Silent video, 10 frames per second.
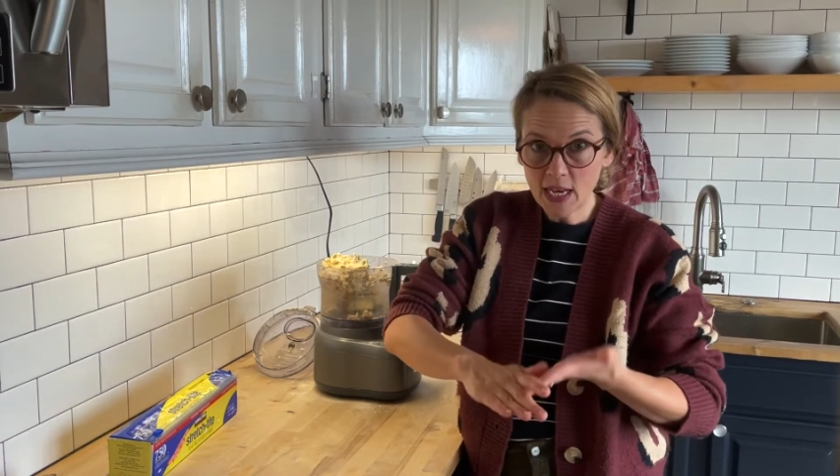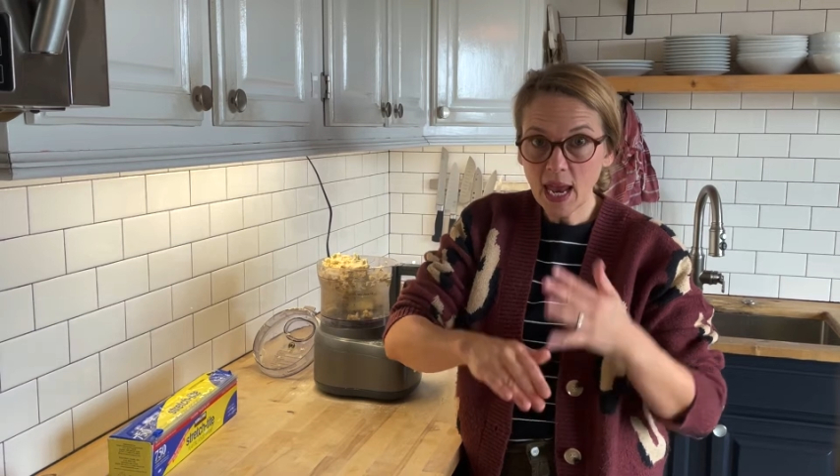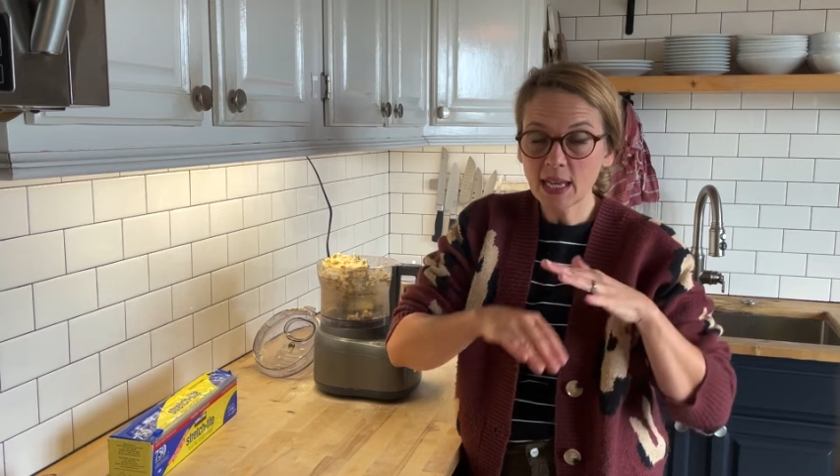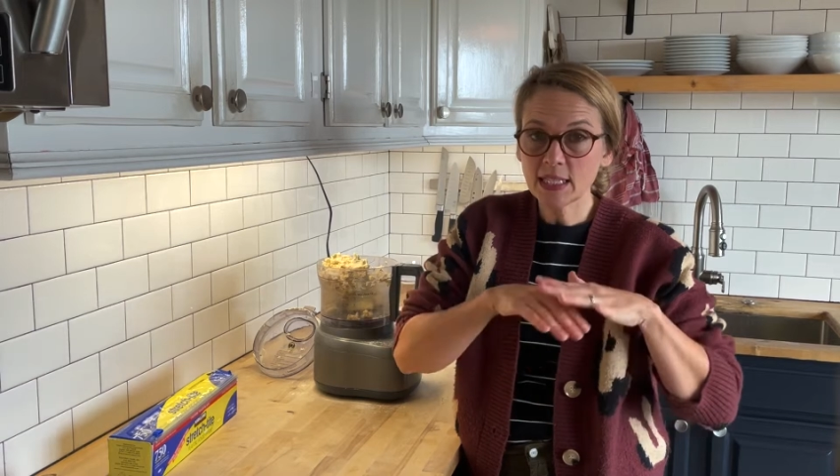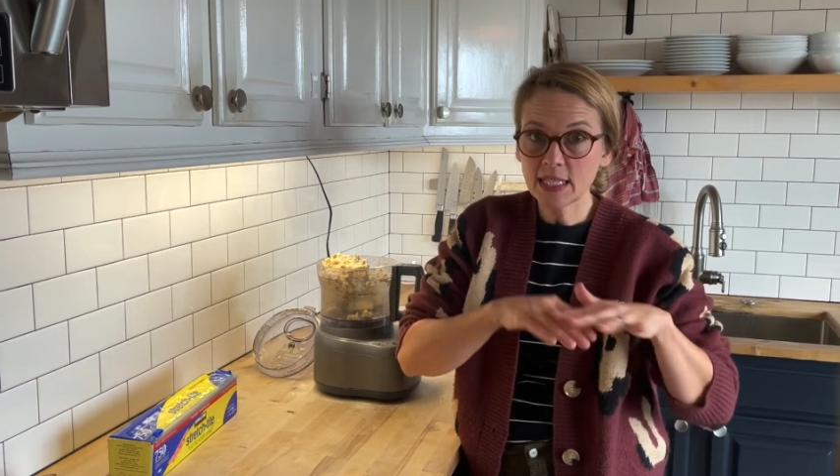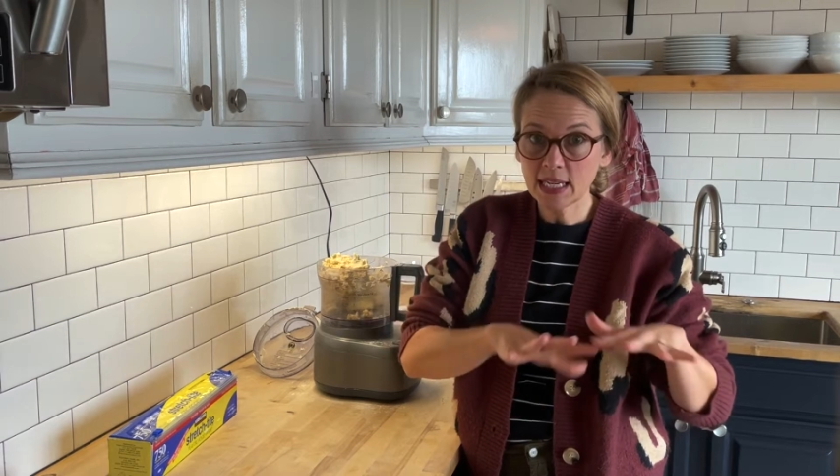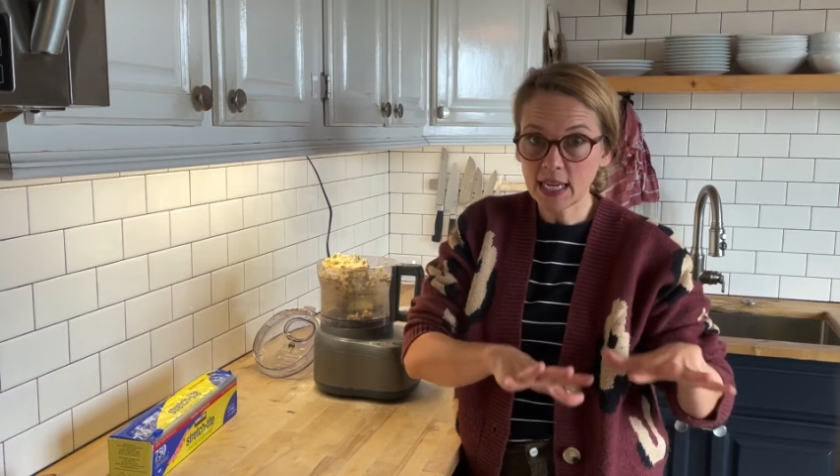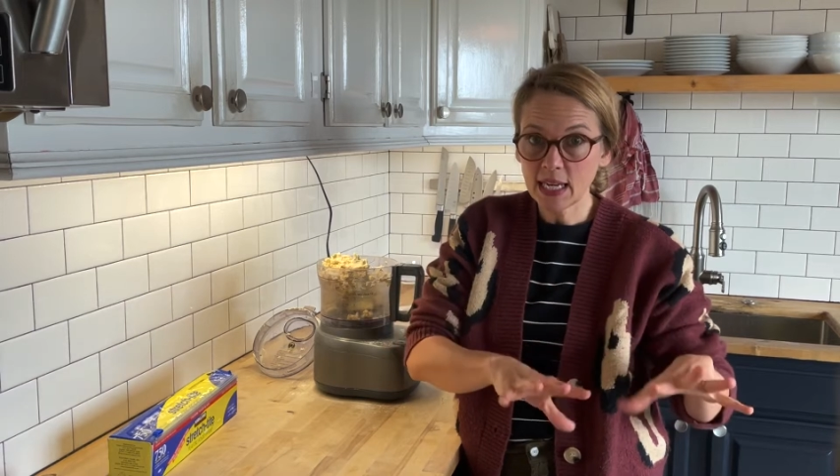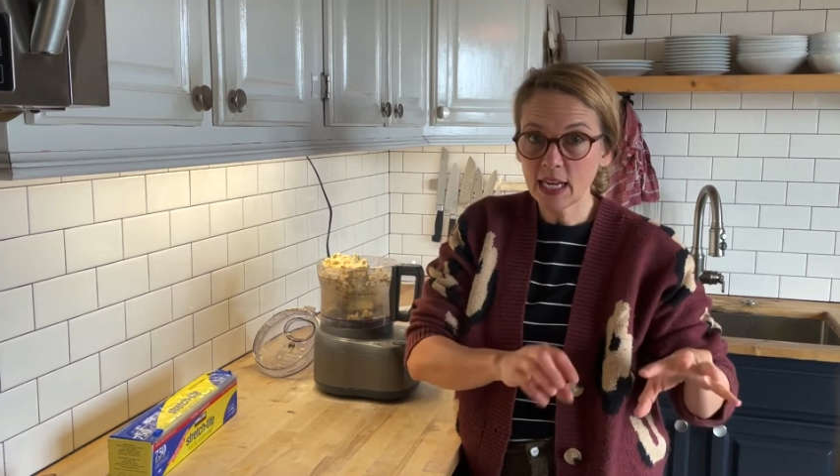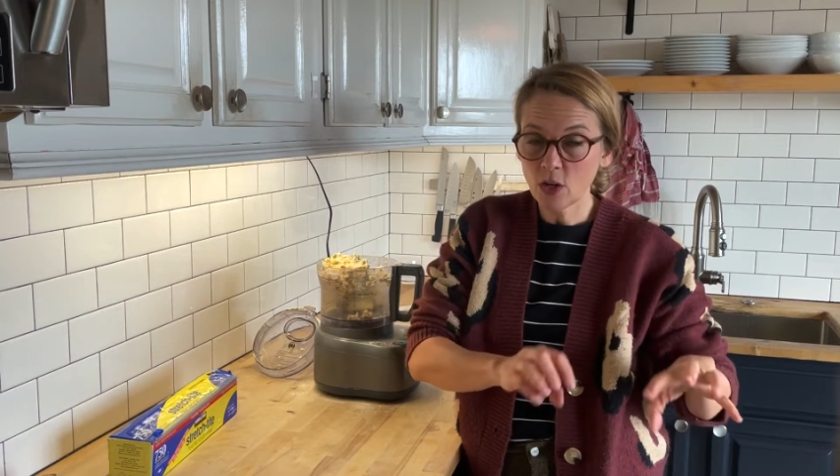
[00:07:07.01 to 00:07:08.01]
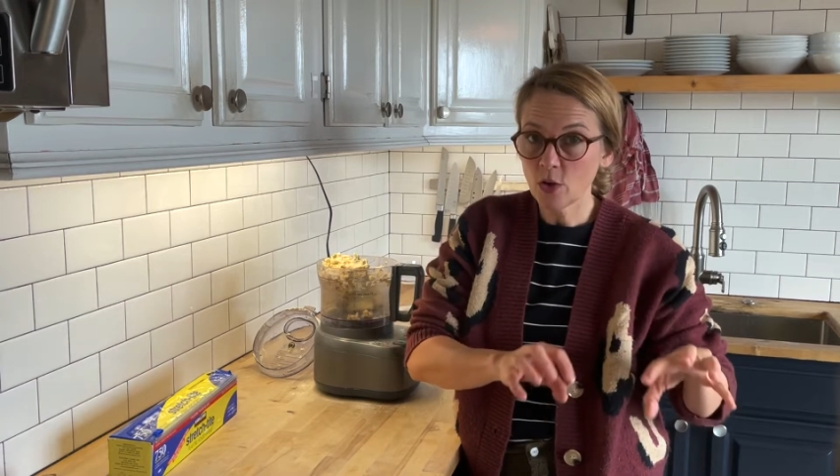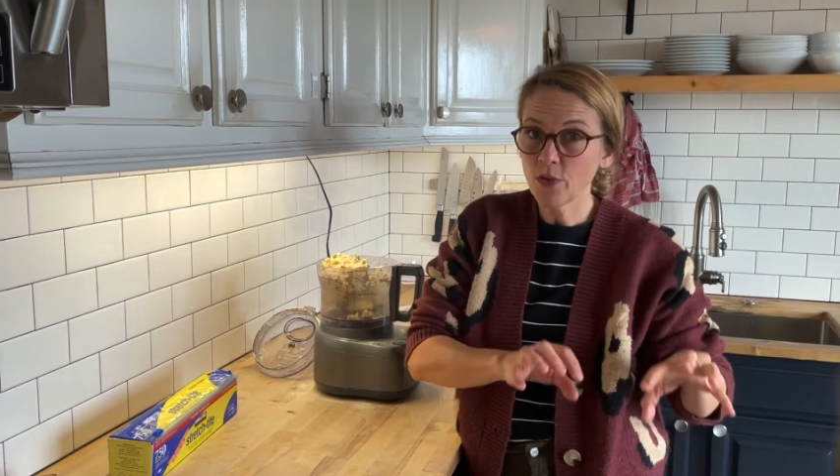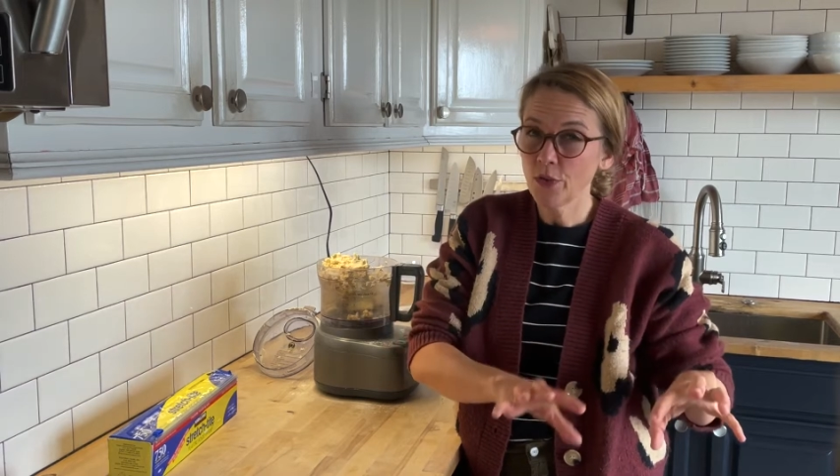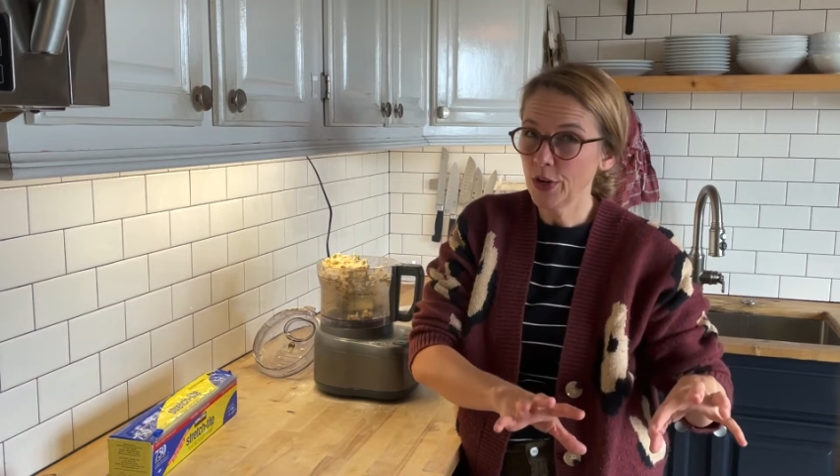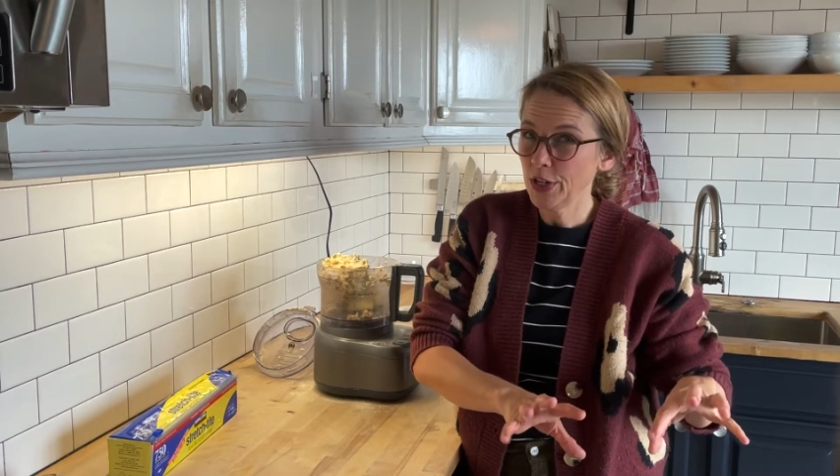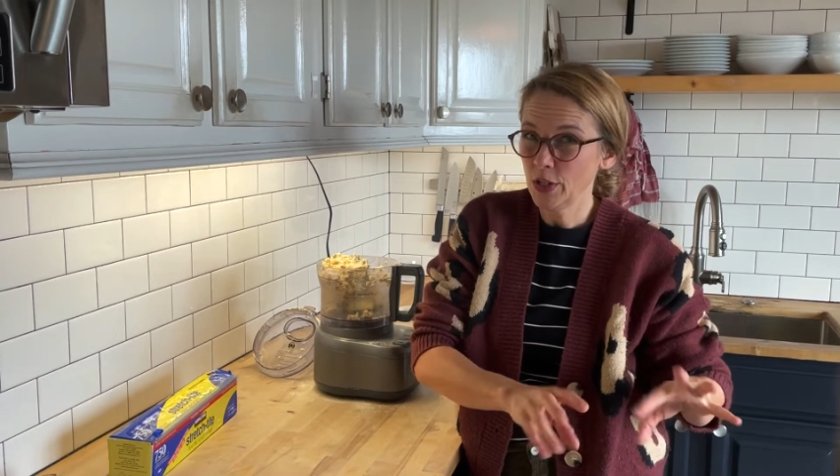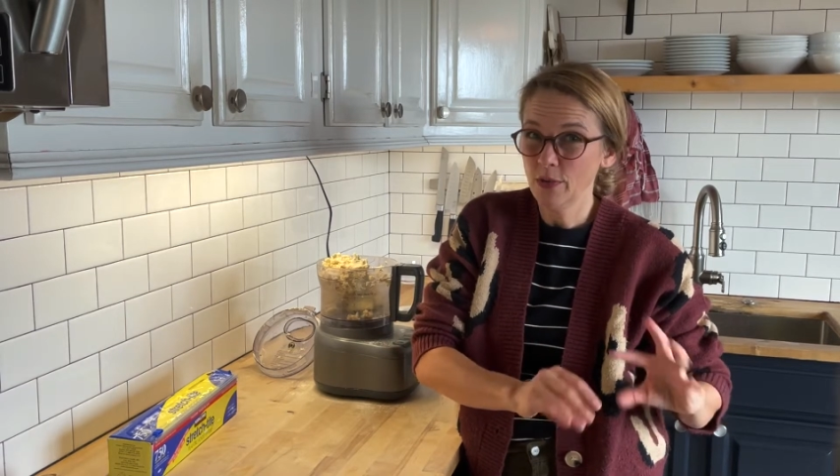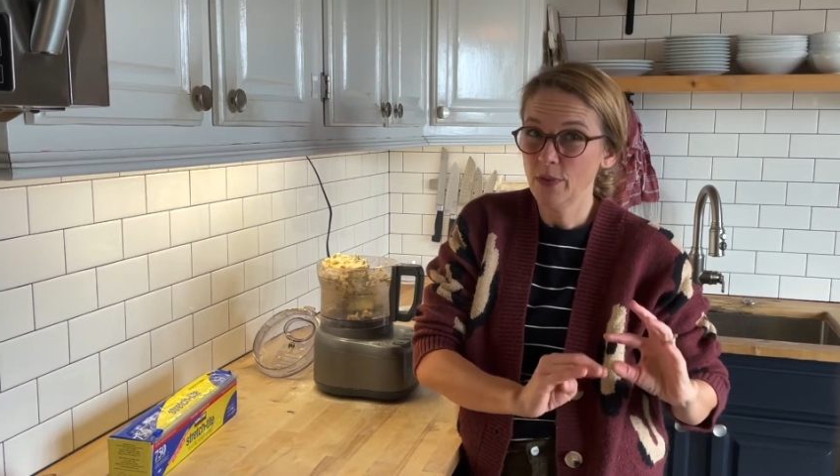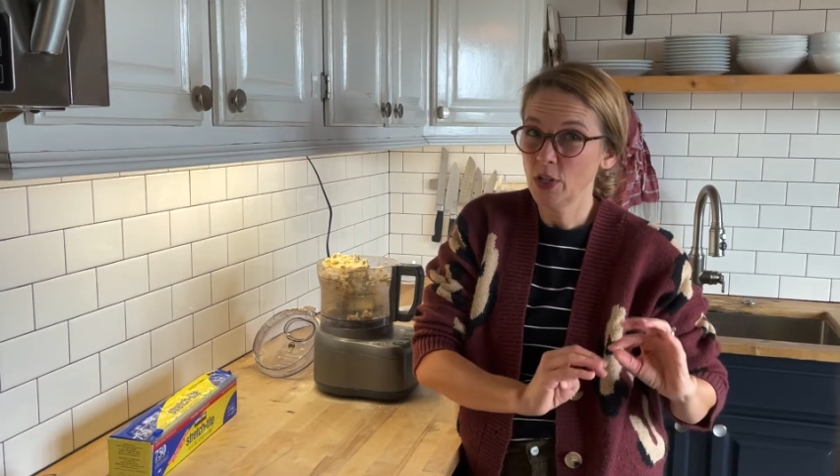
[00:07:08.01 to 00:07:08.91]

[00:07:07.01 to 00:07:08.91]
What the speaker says: and stick it in your freezer for